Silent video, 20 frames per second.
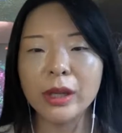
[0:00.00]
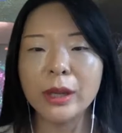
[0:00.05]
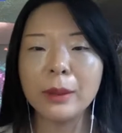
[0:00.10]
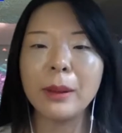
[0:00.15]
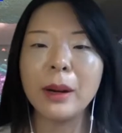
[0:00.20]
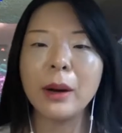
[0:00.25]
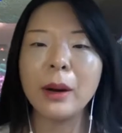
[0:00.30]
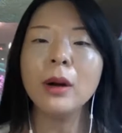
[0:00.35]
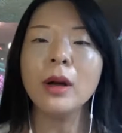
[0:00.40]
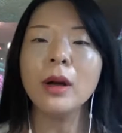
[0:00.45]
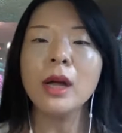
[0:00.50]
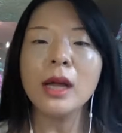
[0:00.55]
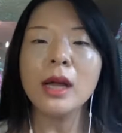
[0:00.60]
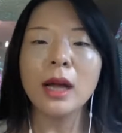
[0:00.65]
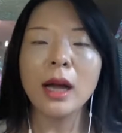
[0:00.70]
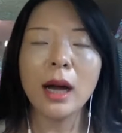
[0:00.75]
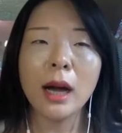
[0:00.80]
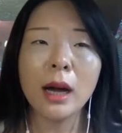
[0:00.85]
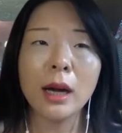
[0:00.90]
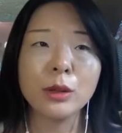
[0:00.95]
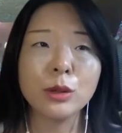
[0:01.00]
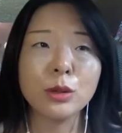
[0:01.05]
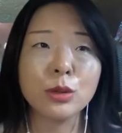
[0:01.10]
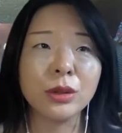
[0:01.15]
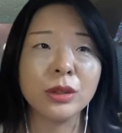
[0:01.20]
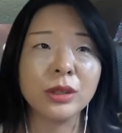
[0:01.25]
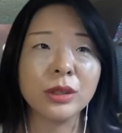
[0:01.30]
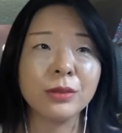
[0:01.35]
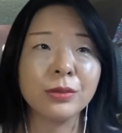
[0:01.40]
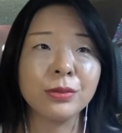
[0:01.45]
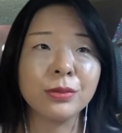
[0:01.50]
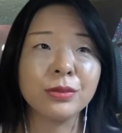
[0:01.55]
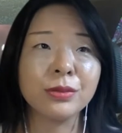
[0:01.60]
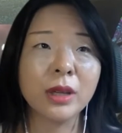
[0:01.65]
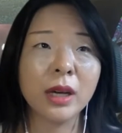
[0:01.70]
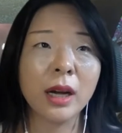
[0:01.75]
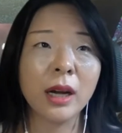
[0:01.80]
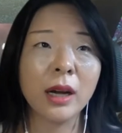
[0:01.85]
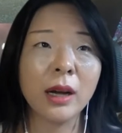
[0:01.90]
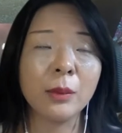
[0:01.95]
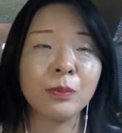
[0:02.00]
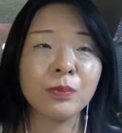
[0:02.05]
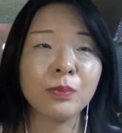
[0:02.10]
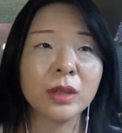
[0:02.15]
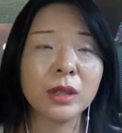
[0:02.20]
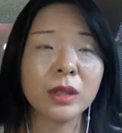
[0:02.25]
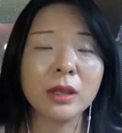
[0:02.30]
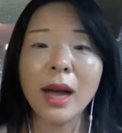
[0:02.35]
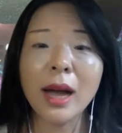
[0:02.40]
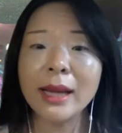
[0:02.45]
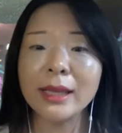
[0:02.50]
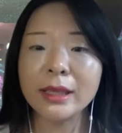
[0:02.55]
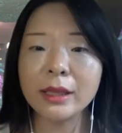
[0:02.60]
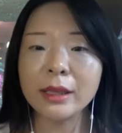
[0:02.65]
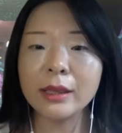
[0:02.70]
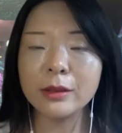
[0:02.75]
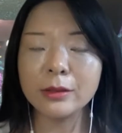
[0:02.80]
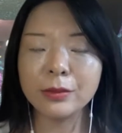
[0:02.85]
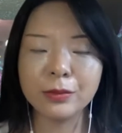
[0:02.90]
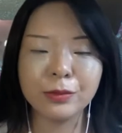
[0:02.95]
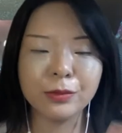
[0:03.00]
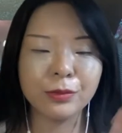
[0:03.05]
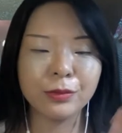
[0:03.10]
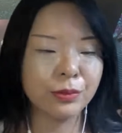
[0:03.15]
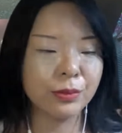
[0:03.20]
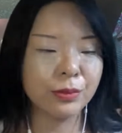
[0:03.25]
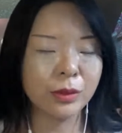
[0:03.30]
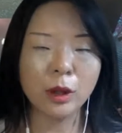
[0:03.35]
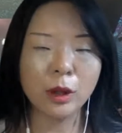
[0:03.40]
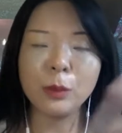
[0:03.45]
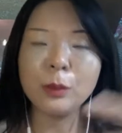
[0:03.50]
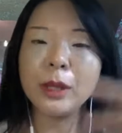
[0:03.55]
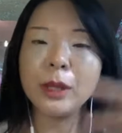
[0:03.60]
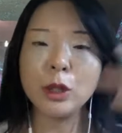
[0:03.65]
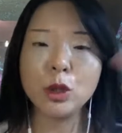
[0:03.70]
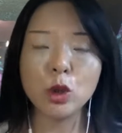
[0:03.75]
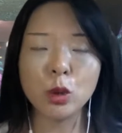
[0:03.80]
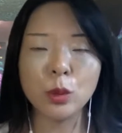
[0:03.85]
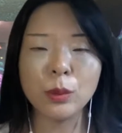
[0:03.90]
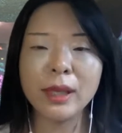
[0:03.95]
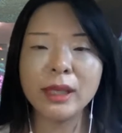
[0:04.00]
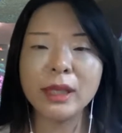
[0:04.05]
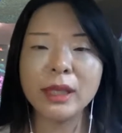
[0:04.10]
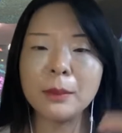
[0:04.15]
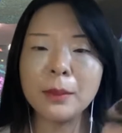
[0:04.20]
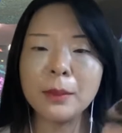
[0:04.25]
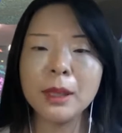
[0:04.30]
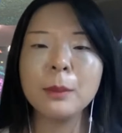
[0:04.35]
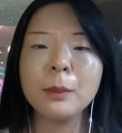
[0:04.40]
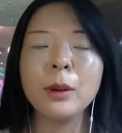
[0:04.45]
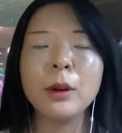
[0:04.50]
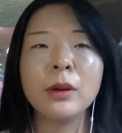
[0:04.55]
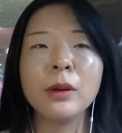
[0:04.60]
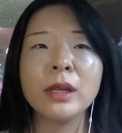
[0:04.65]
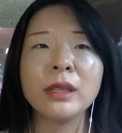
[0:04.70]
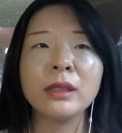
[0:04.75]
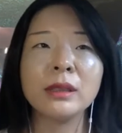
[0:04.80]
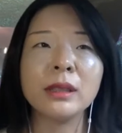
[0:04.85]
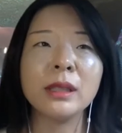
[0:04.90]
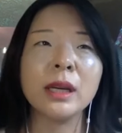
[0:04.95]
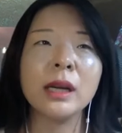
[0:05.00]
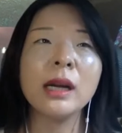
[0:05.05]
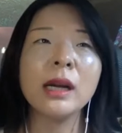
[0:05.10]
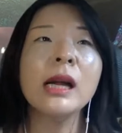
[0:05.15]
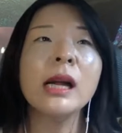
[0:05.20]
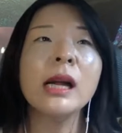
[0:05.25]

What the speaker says: about, sort of the idea of being too many people in there.